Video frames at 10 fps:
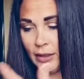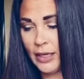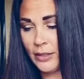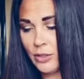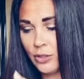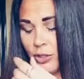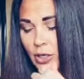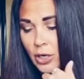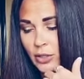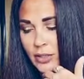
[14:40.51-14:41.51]
Cancer, your
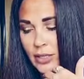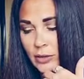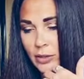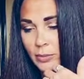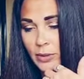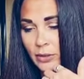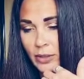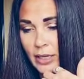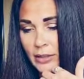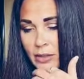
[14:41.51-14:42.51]
card is out. Could be
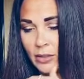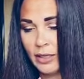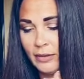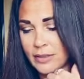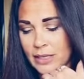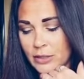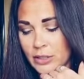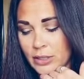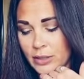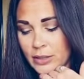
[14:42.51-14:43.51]
another Cancer, and I have
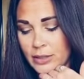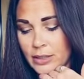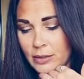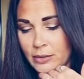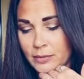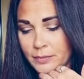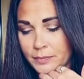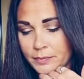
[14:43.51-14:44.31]
Sagittarius out.